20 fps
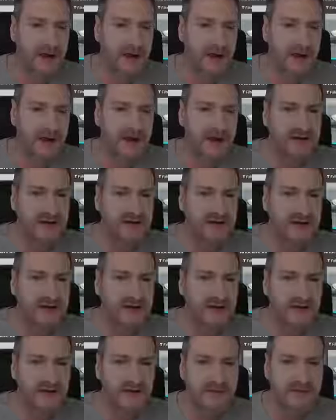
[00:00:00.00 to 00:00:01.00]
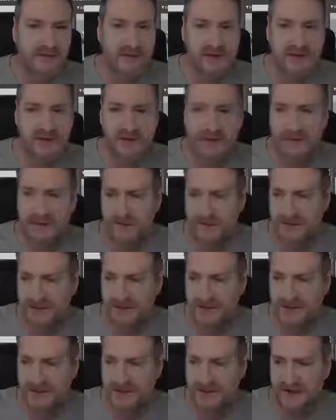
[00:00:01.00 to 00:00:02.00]
Again,
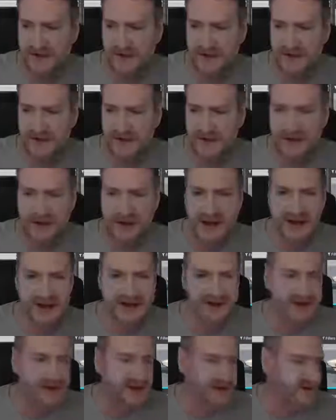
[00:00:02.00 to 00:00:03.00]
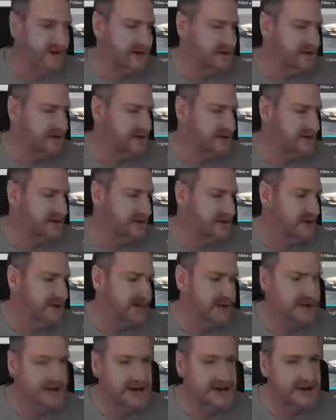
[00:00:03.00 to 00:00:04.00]
just for the benefit, like I said, of a difference
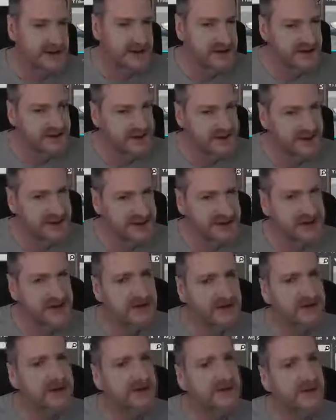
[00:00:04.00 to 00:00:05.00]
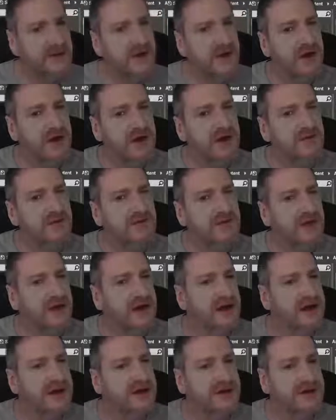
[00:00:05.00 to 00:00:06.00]
between a translucent material, if you weren't here at the
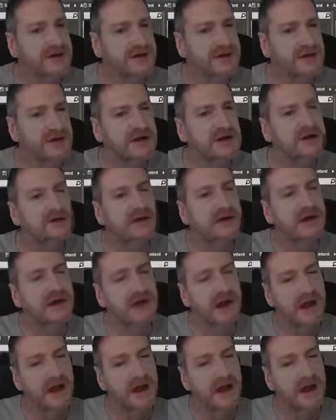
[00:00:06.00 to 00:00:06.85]
beginning of the stream,